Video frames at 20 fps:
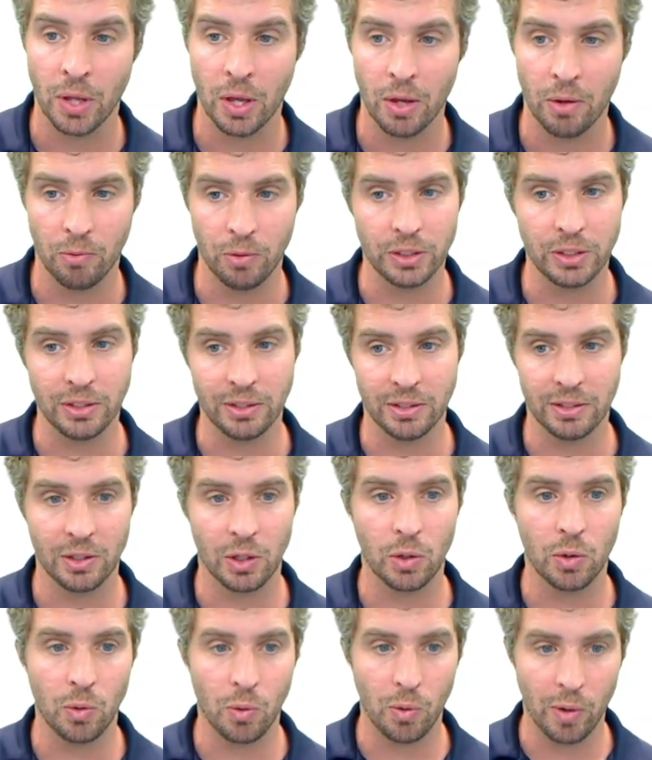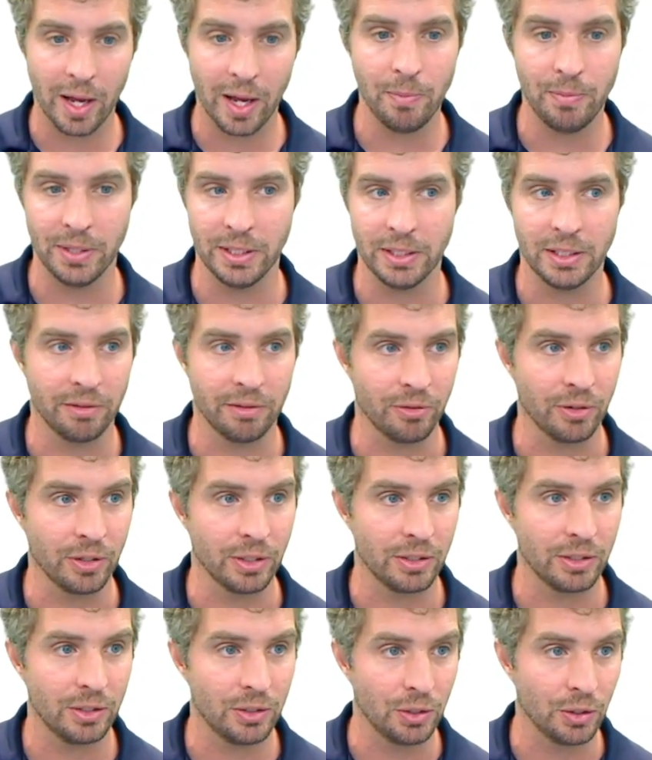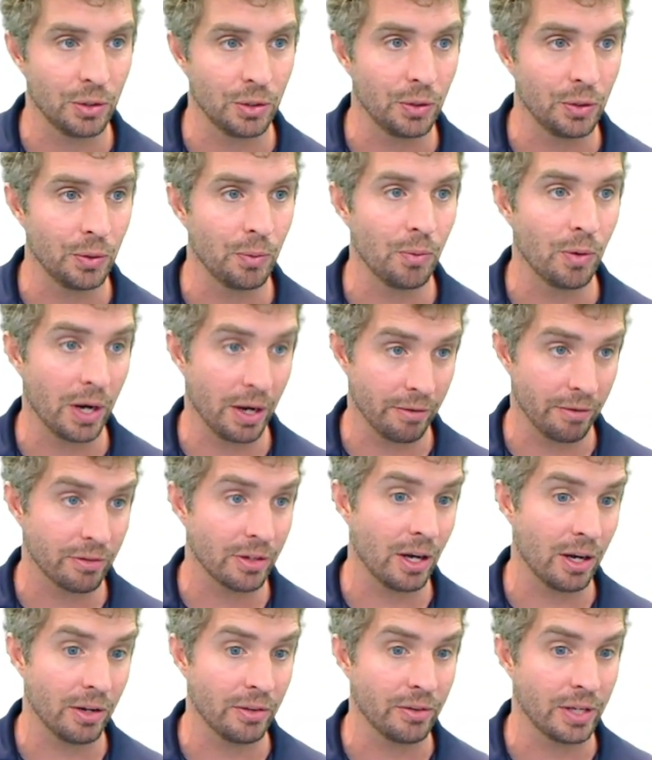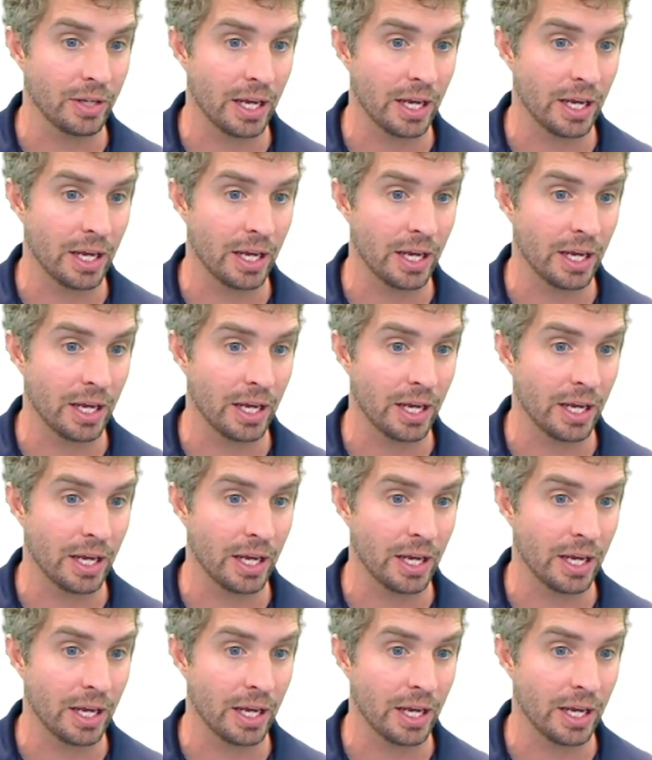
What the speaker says: which is quite a bit different to what I've got on the